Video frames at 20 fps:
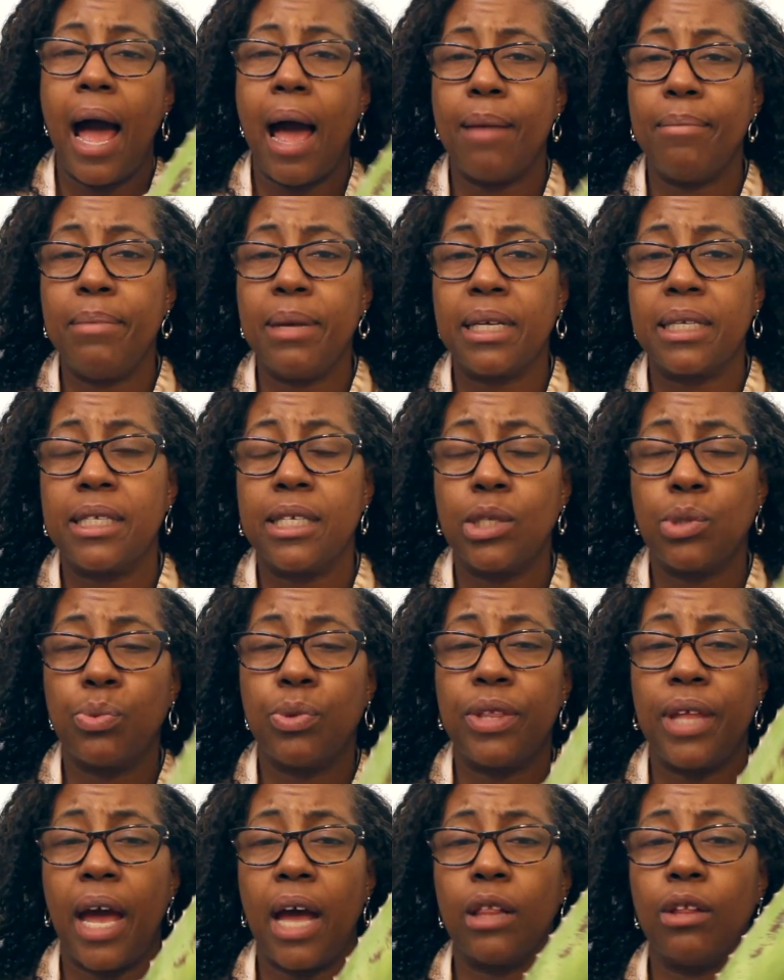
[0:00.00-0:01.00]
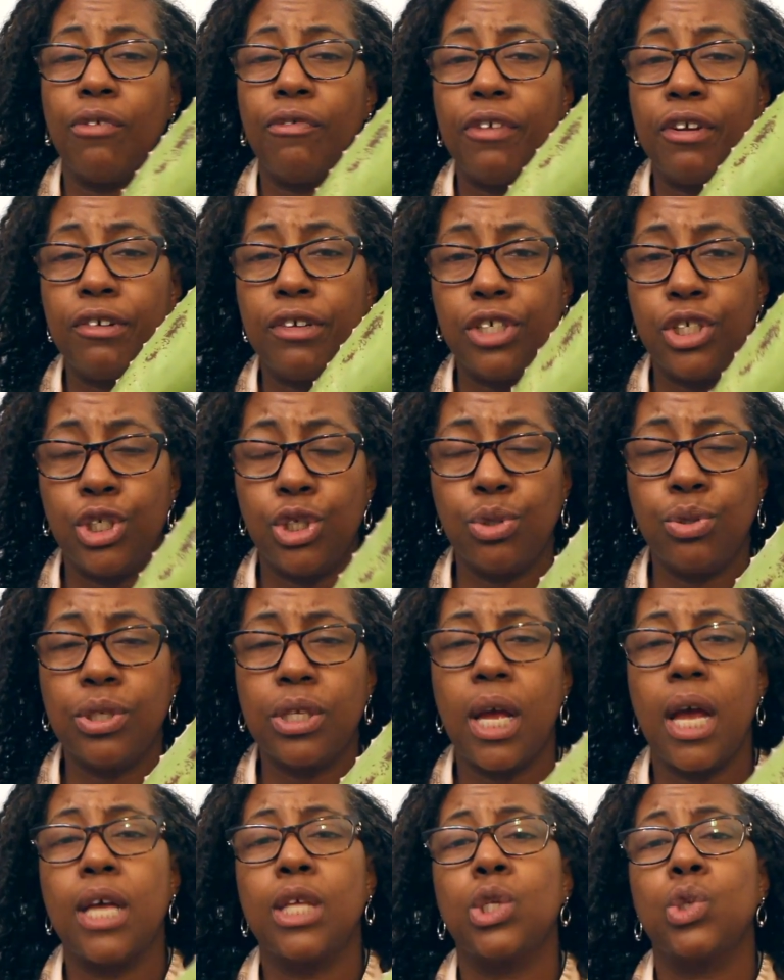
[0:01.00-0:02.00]
I mix this with aloe vera
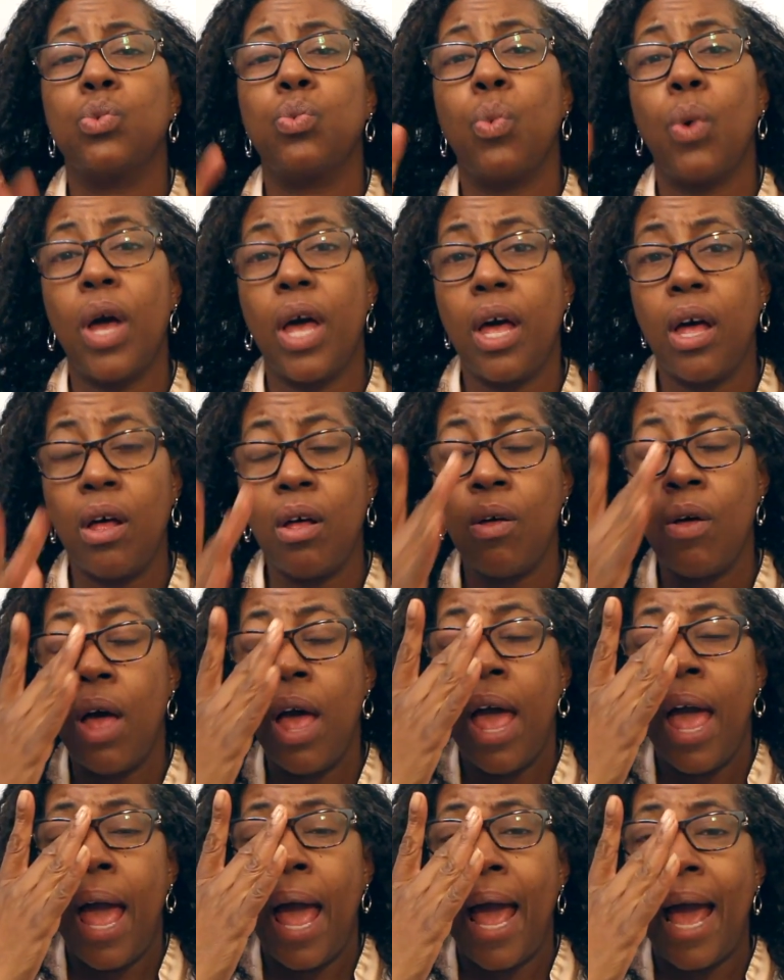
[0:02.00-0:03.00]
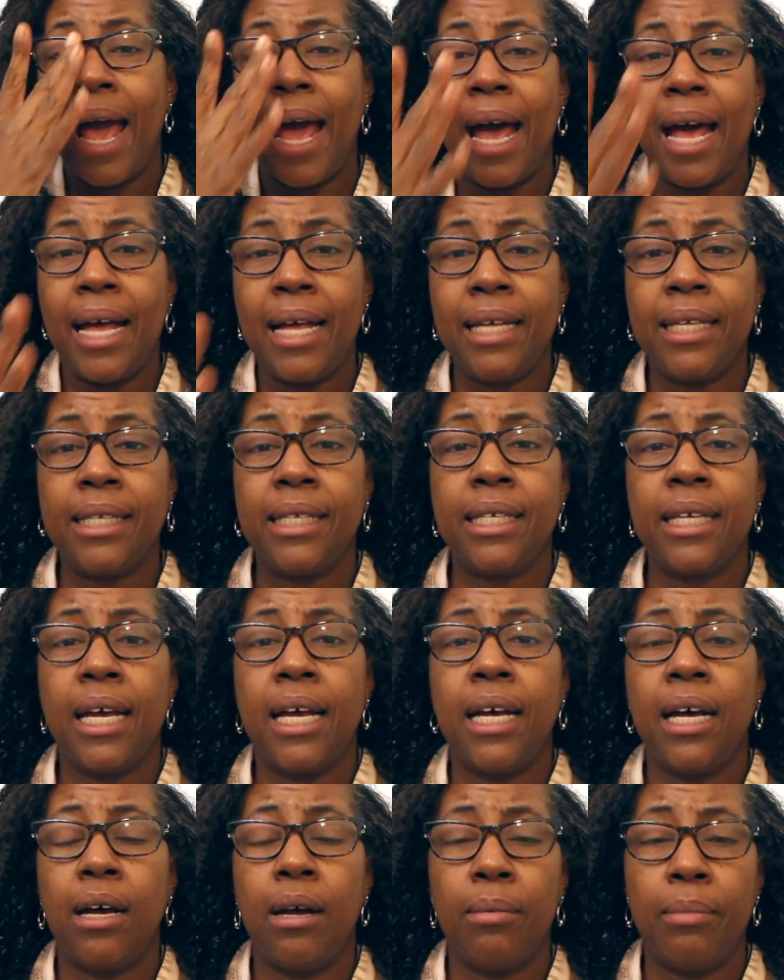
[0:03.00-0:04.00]
juice as well as
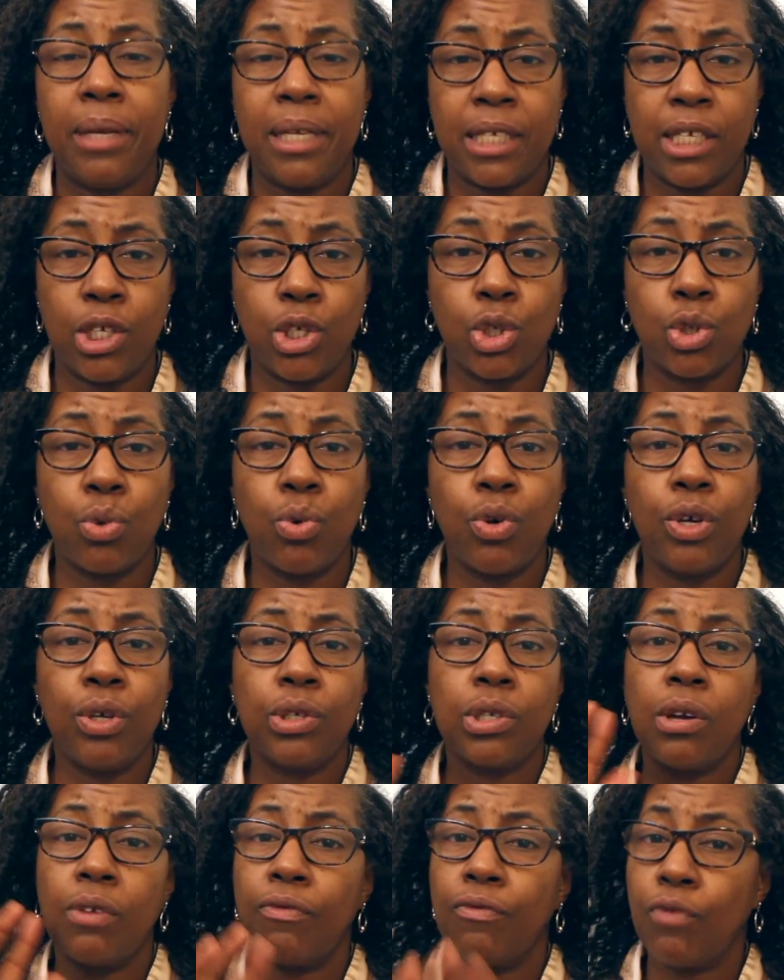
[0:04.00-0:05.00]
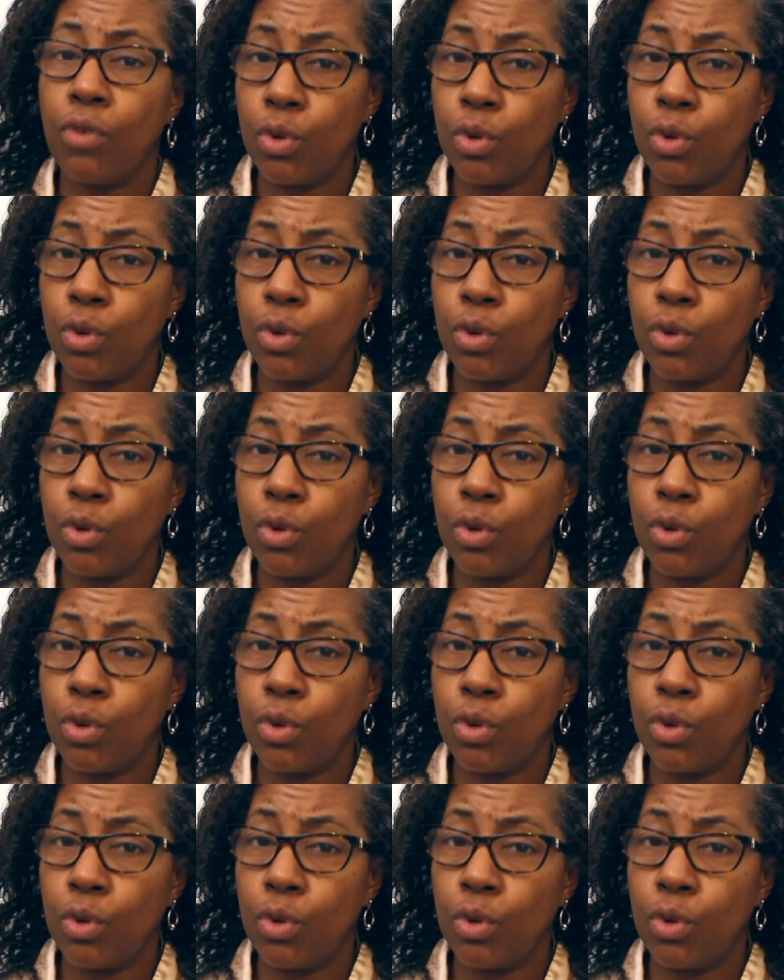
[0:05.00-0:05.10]
essential oils of